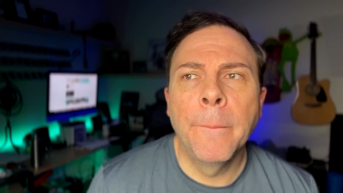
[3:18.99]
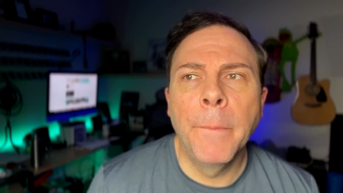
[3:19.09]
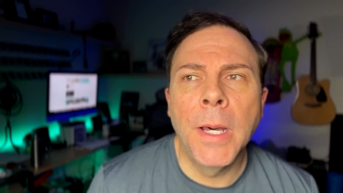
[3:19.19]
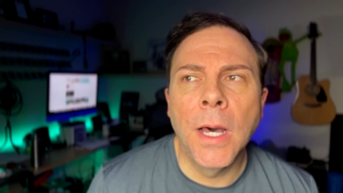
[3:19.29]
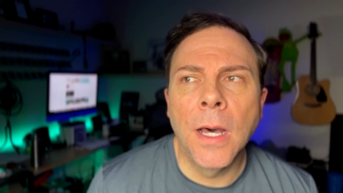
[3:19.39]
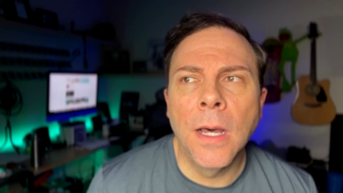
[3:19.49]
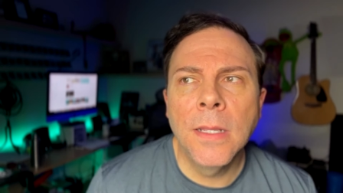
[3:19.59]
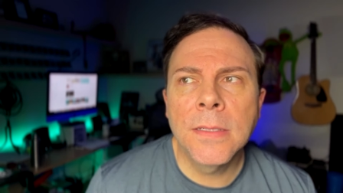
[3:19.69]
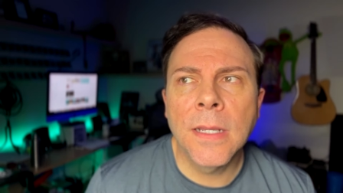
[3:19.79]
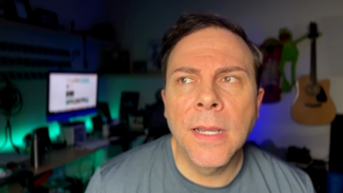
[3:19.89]

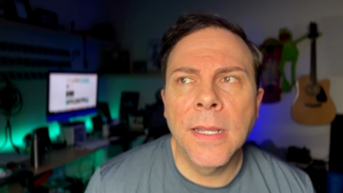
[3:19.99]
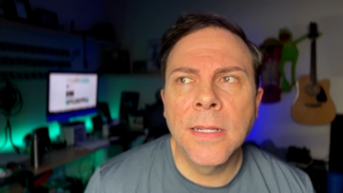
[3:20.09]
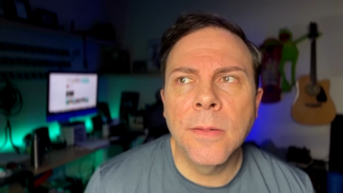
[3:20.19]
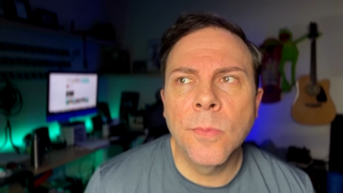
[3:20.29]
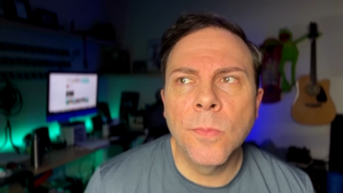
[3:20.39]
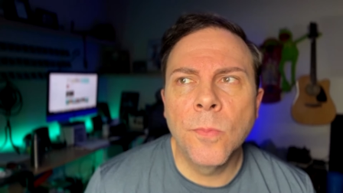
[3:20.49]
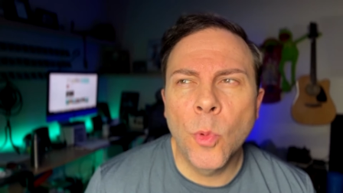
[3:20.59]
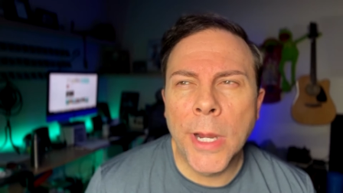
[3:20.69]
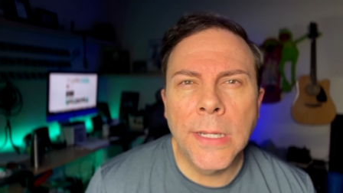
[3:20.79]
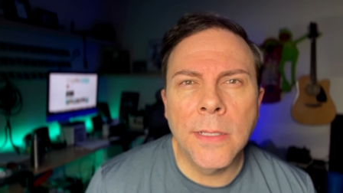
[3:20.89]
But I ended up
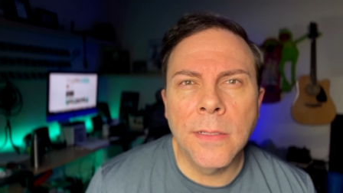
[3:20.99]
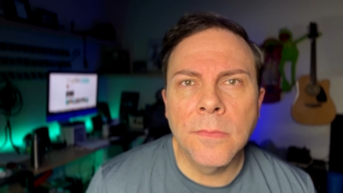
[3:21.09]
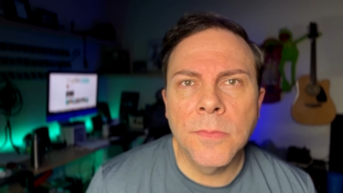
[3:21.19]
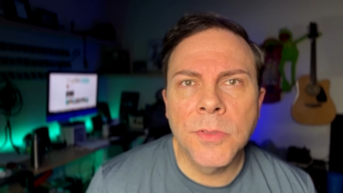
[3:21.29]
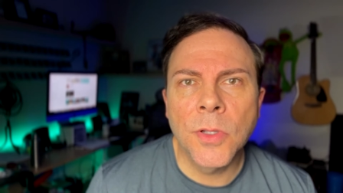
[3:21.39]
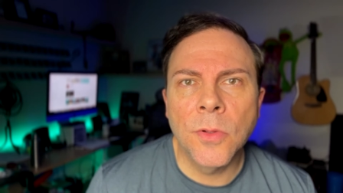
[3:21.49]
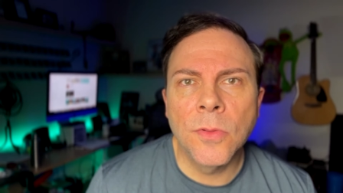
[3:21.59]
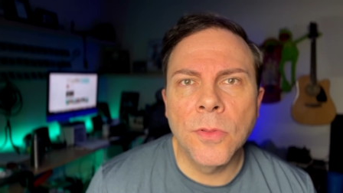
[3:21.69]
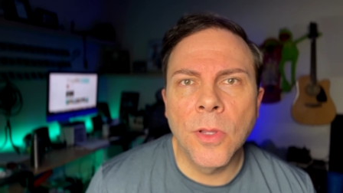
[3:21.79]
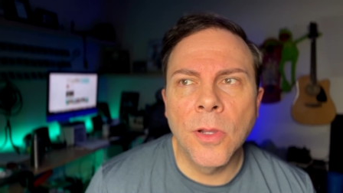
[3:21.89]
waiting
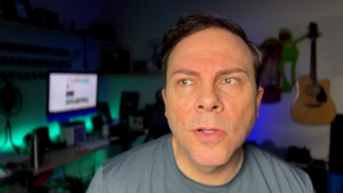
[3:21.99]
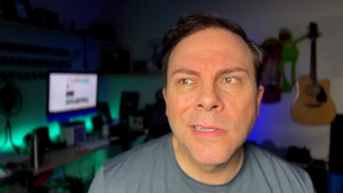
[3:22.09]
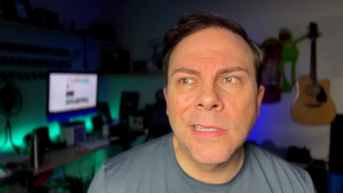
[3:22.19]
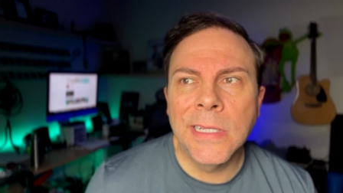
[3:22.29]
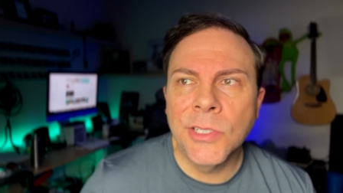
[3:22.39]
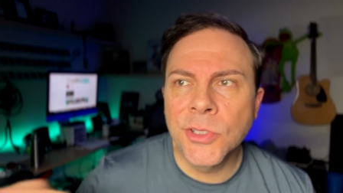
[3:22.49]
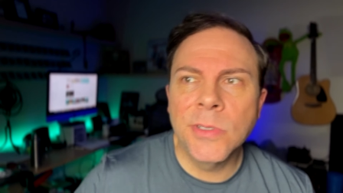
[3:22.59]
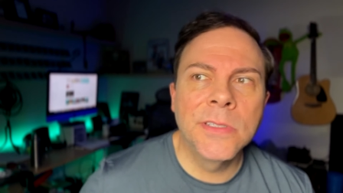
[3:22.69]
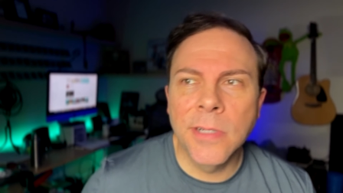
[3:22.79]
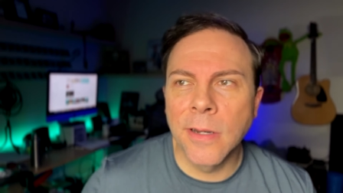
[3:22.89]
so long that the
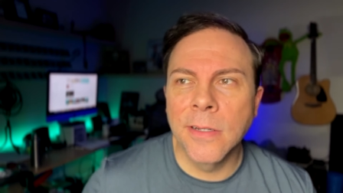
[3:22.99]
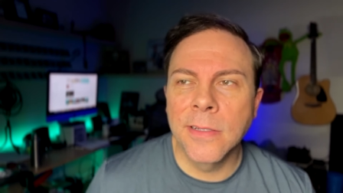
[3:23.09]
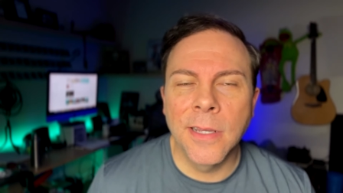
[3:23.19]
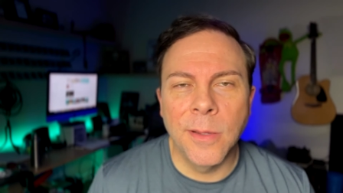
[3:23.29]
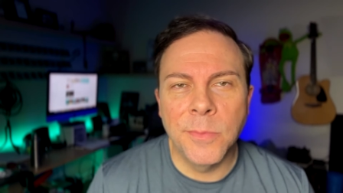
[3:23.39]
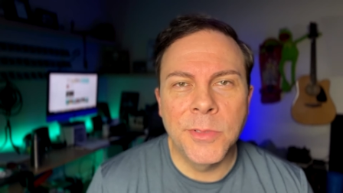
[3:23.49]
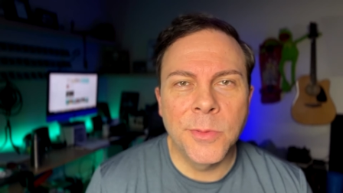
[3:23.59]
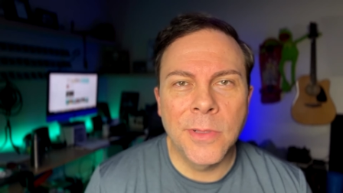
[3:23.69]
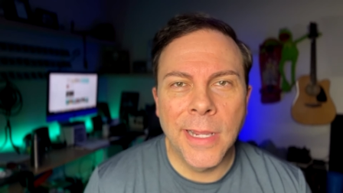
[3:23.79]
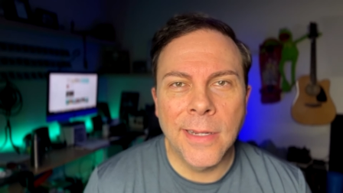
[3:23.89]
industry started to come
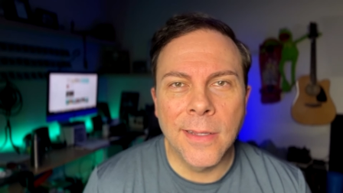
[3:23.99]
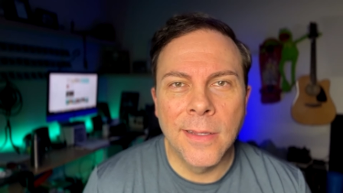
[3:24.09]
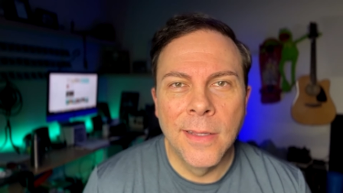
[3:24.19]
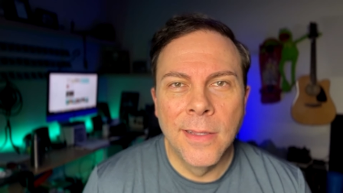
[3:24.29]
to Atlanta.